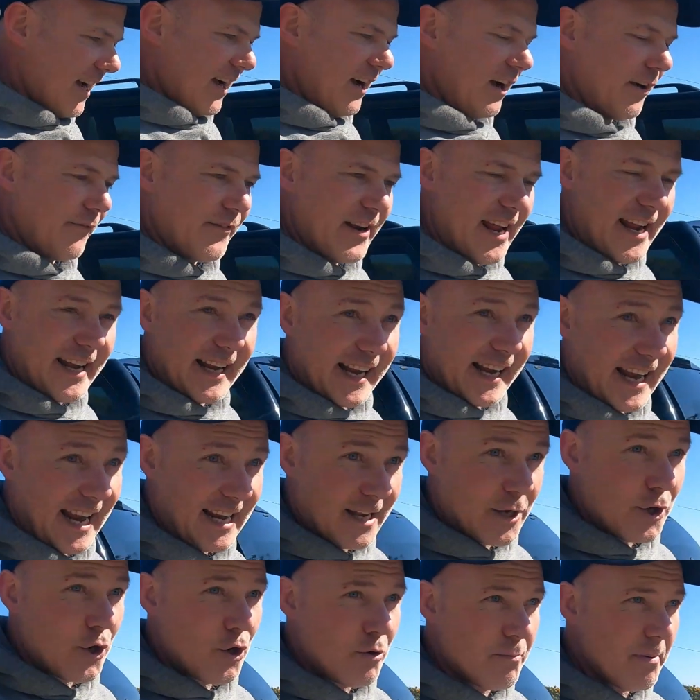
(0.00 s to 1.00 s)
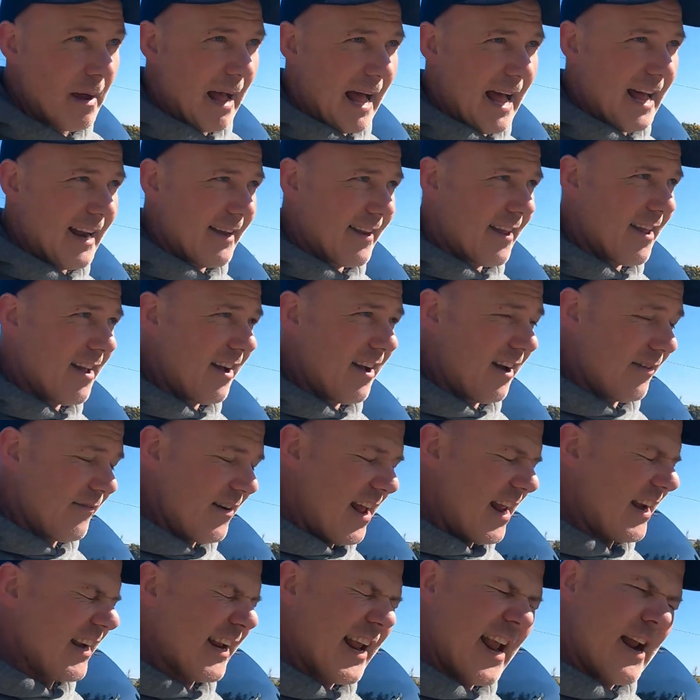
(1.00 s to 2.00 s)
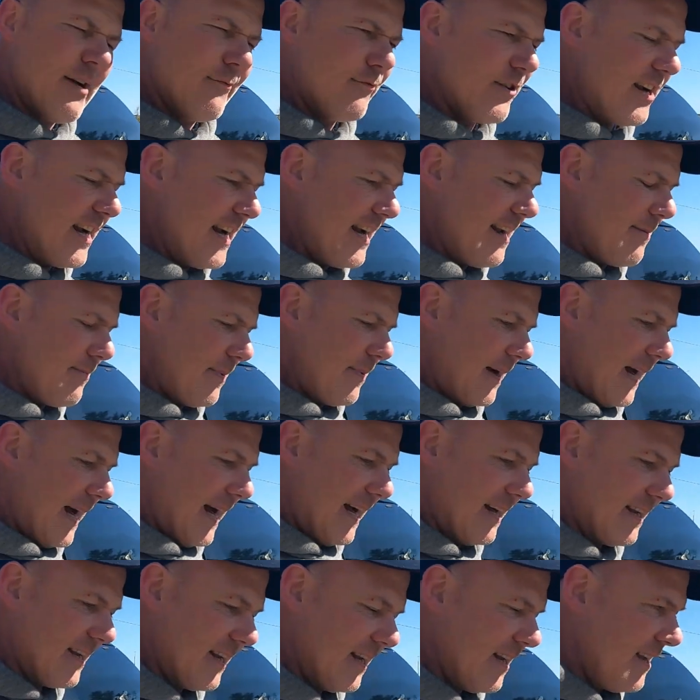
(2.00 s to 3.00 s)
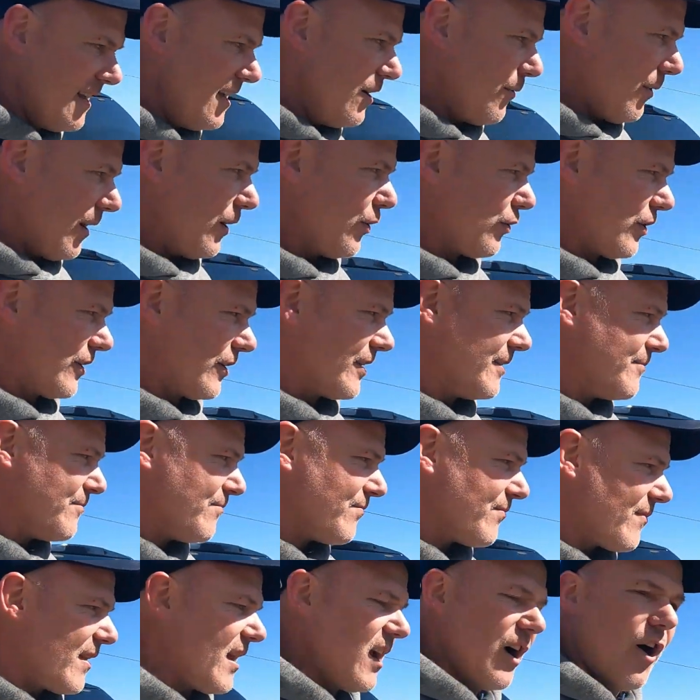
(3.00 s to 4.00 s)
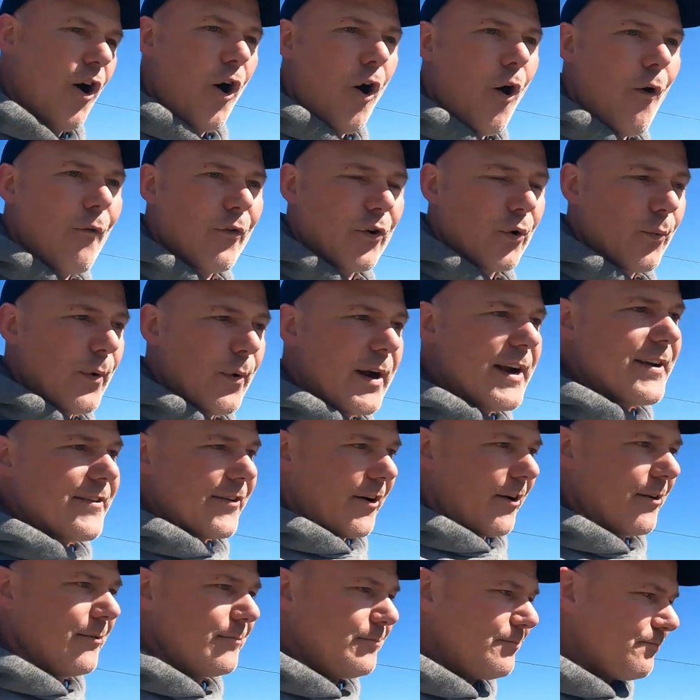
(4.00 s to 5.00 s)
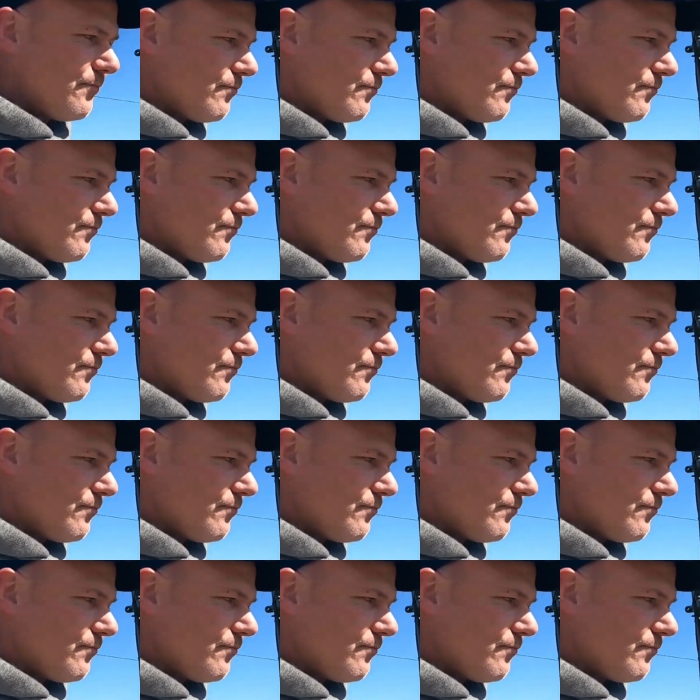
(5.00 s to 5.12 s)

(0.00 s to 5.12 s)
I've let it get too bad. I've let it get really bad. Well, look at over the winter.